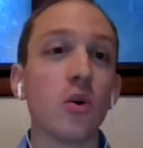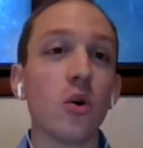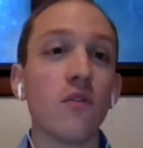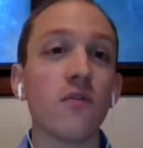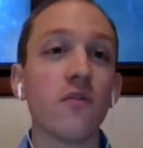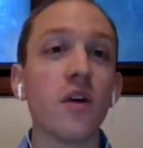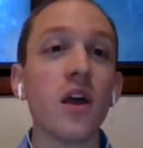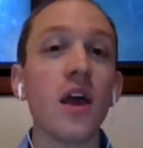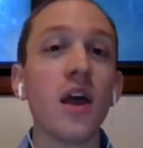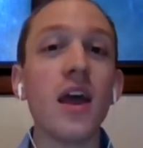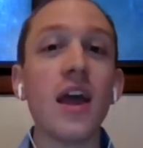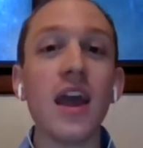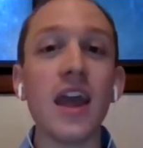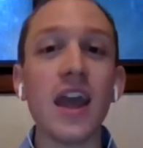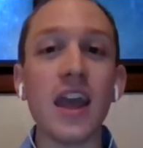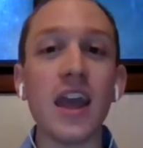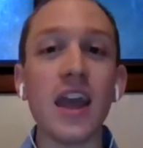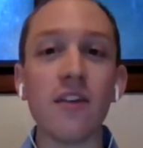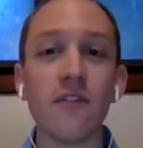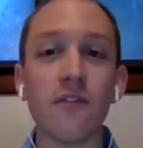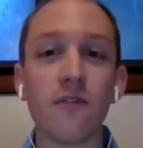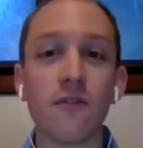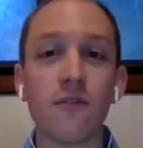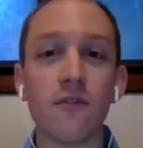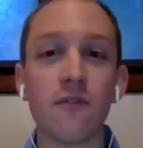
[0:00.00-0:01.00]
So
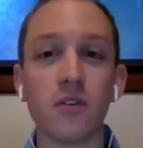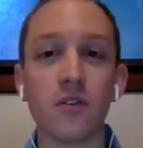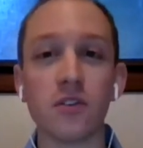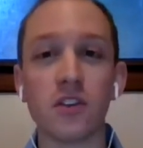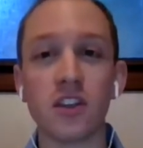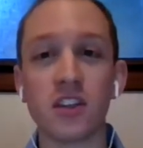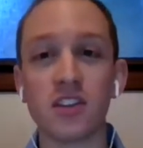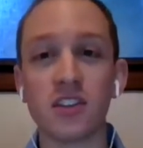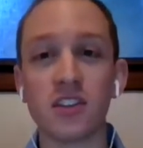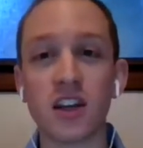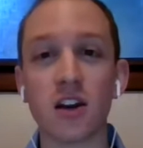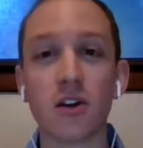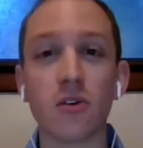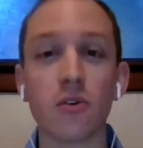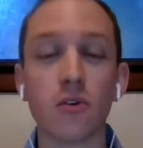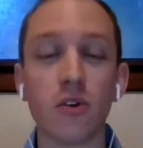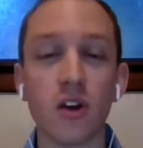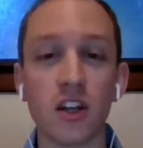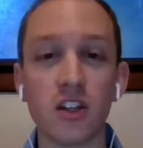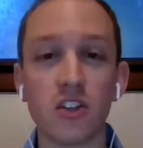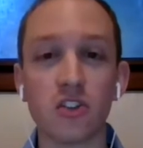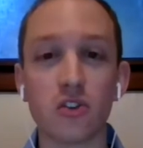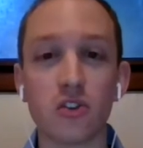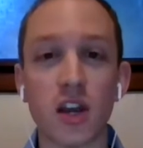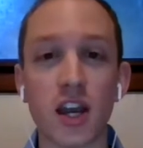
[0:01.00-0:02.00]
if the
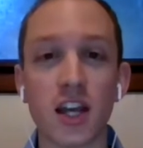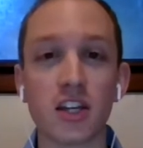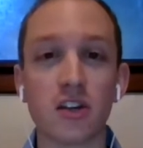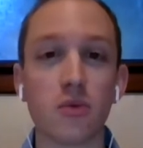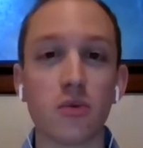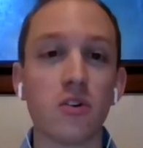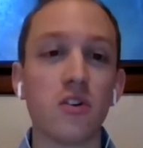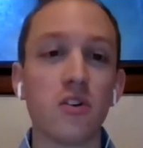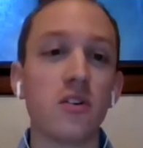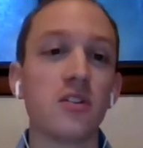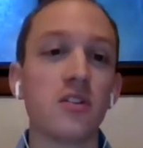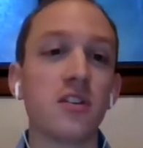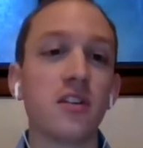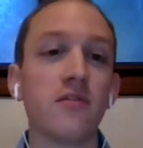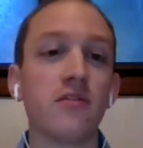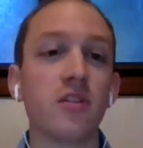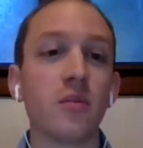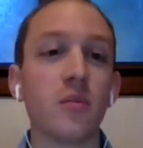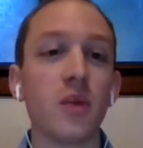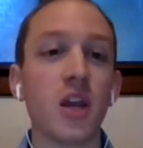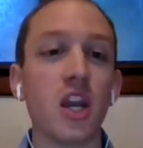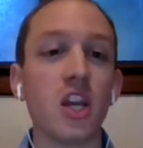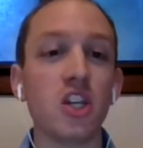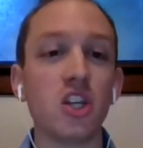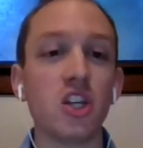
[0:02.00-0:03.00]
steroid is trying to reduce
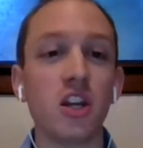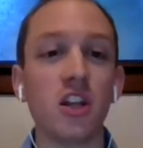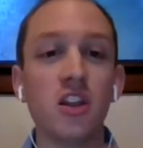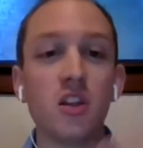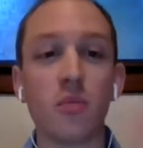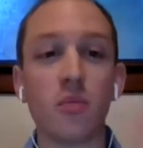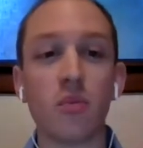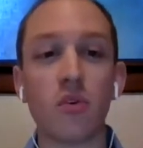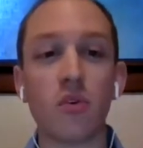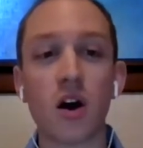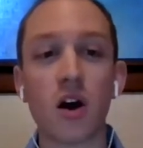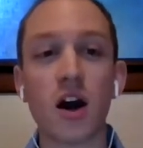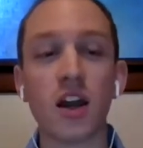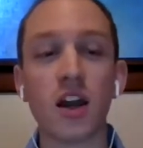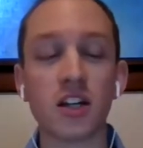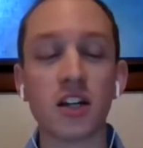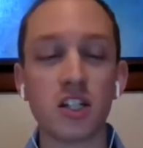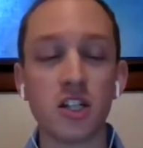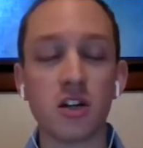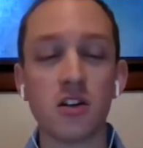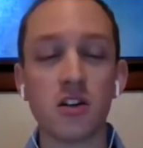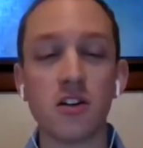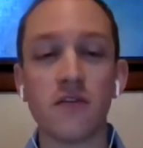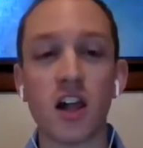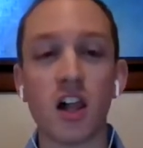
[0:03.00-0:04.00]
inflammation and the product
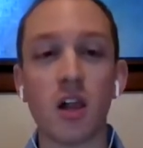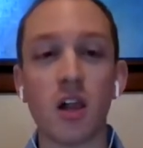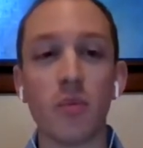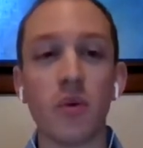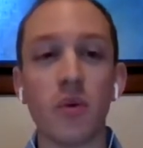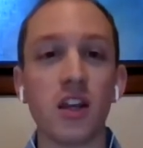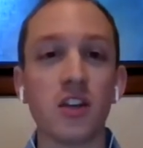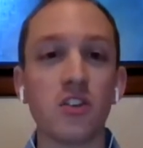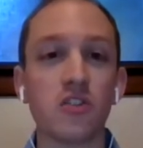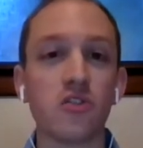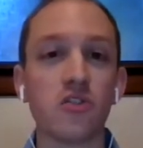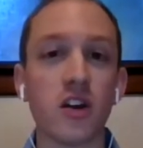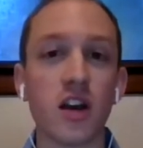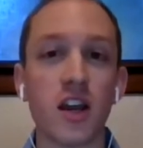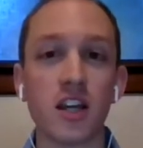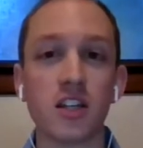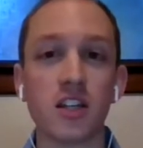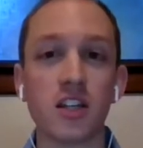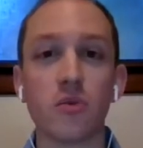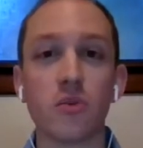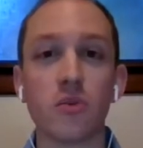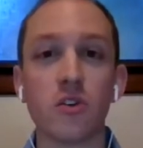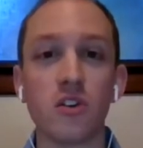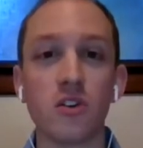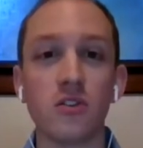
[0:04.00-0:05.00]
you're developing is trying
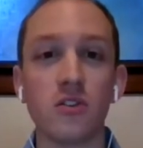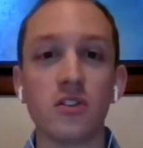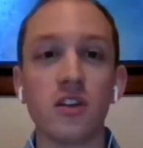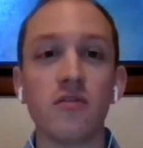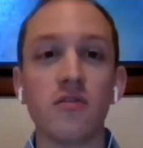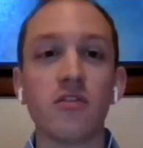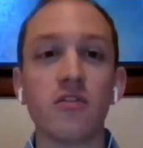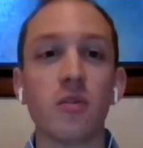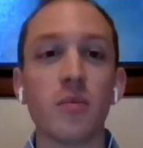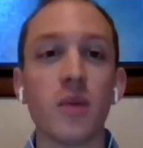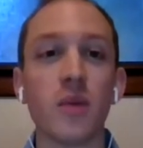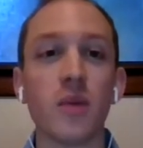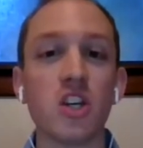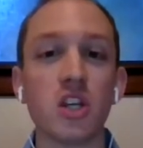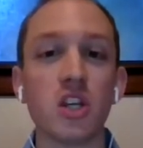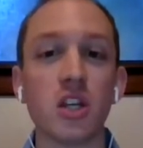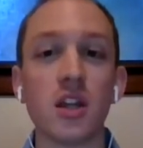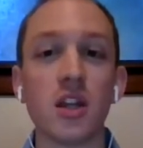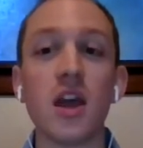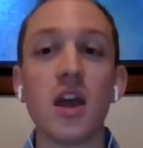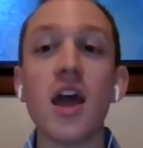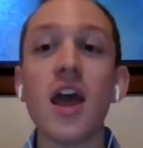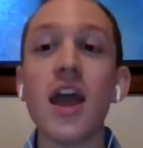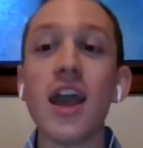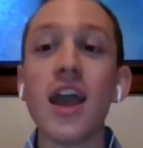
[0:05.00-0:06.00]
to reduce inflammation,
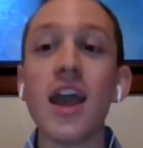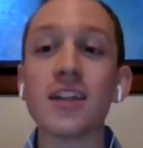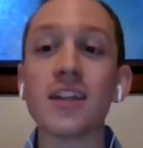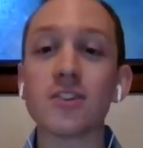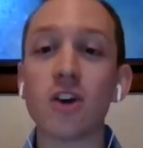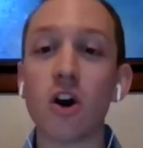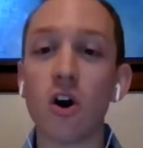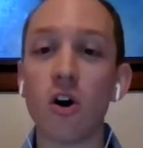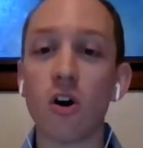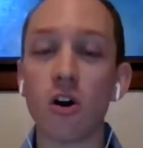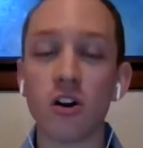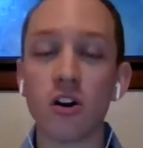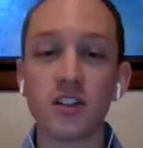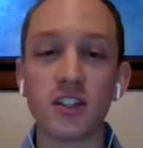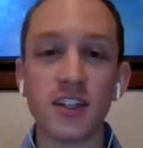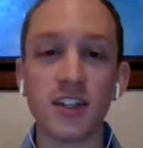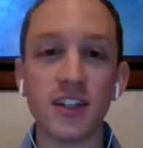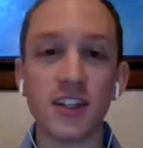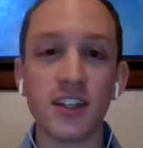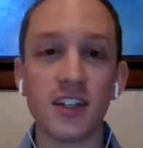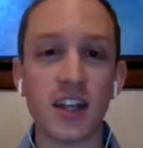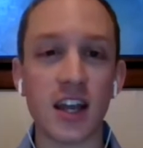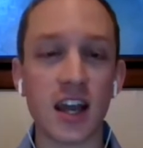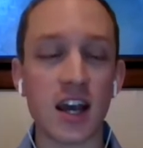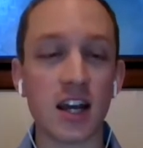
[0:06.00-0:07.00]
it's hard to
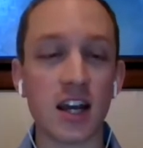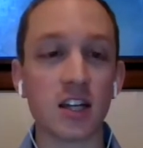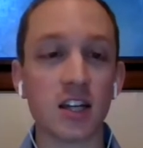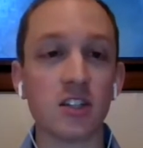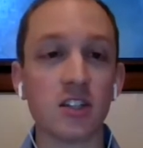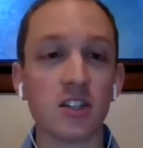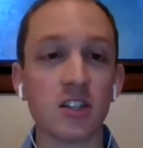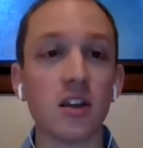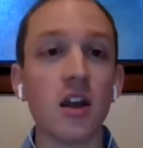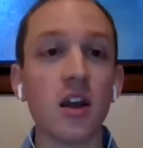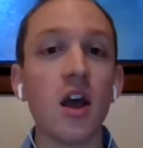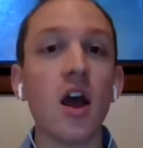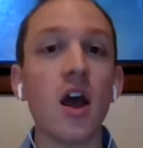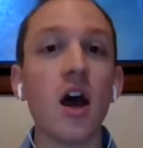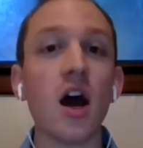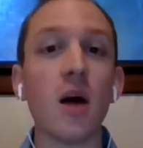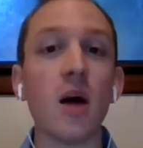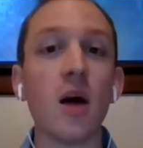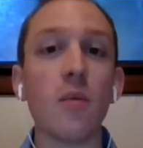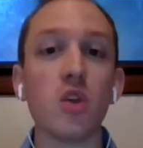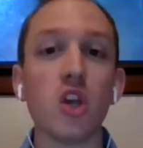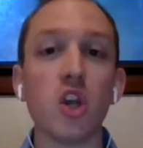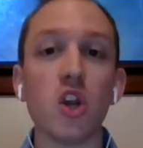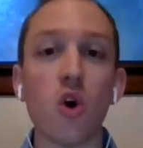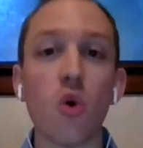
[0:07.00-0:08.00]
detect
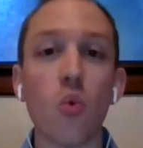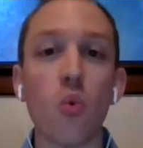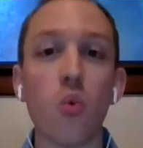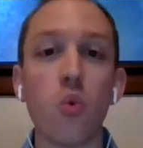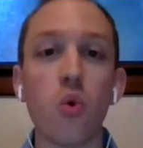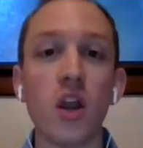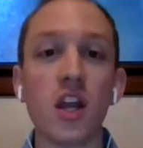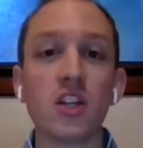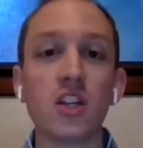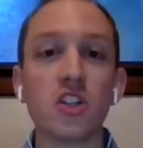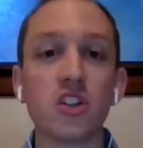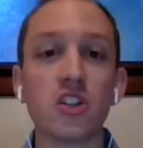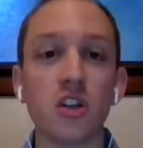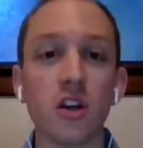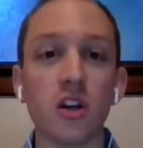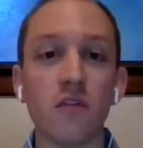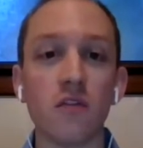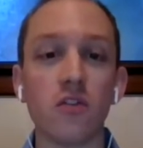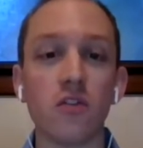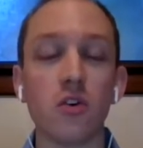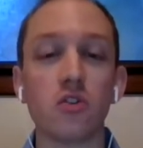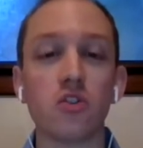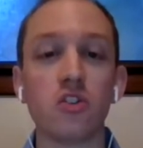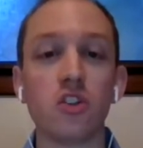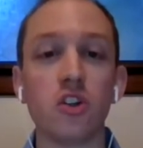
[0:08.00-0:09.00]
which of
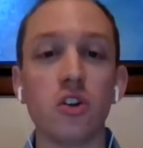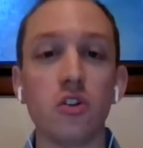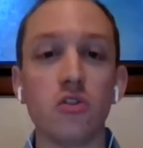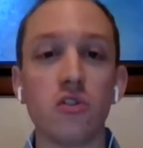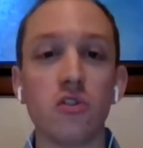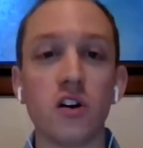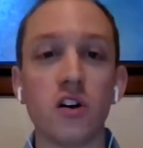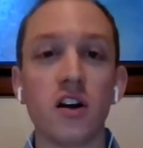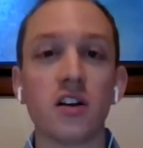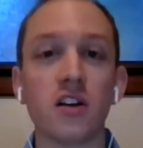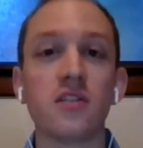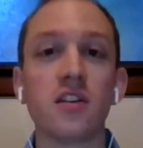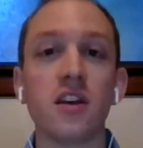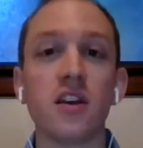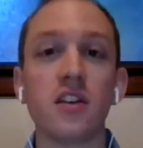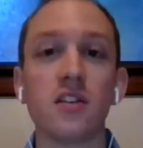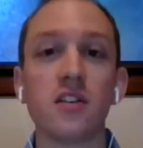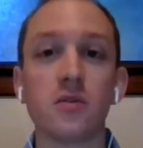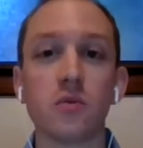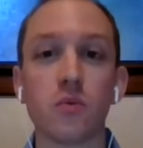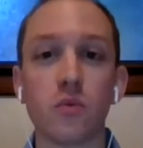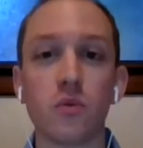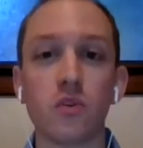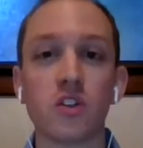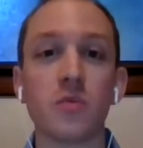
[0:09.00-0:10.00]
those two drugs is
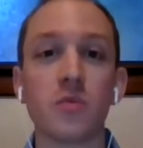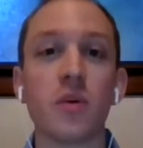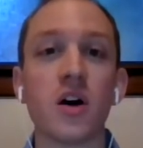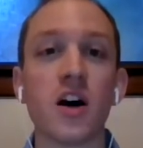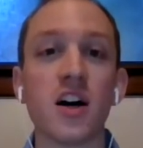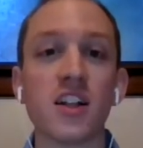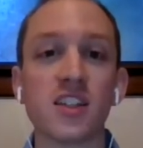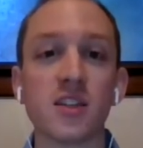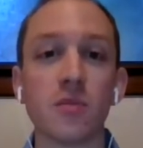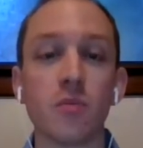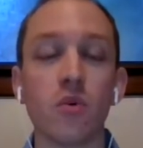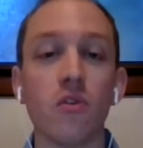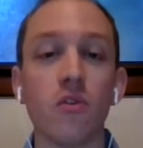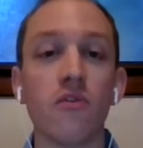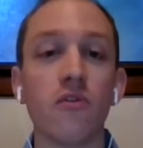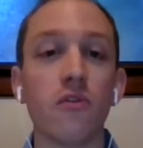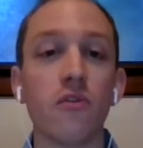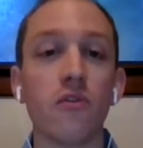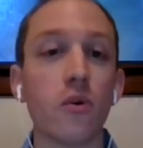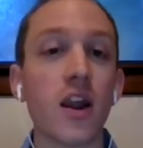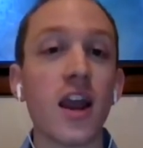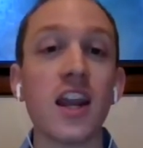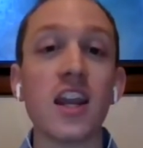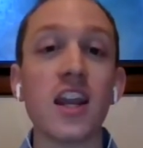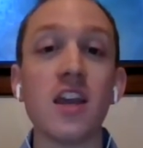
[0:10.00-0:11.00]
responsible
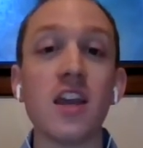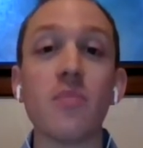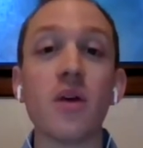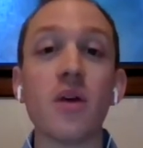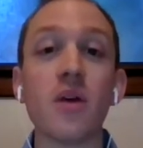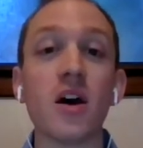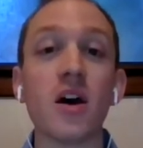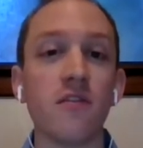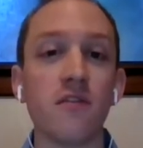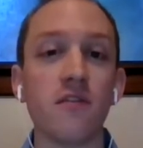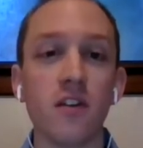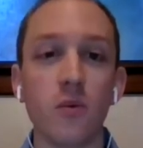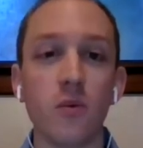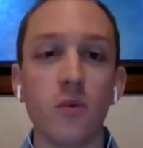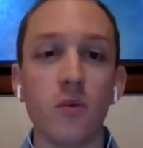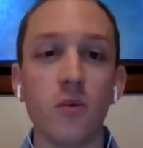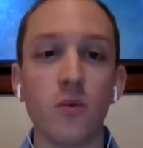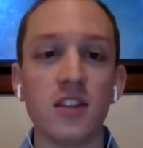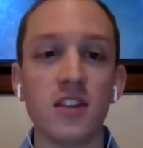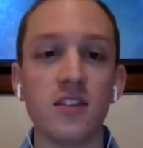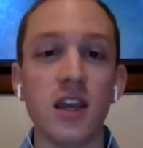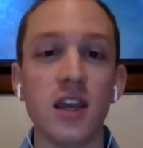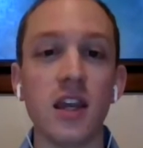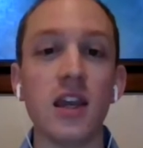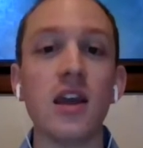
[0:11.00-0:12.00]
for any benefit
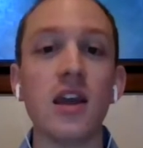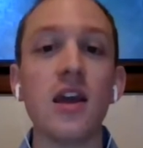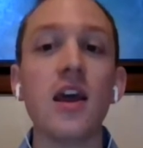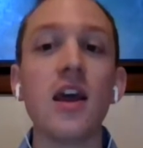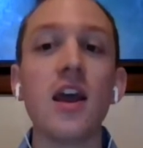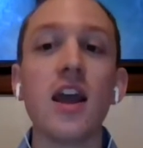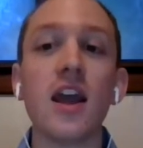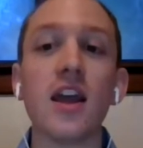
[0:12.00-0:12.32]
we see.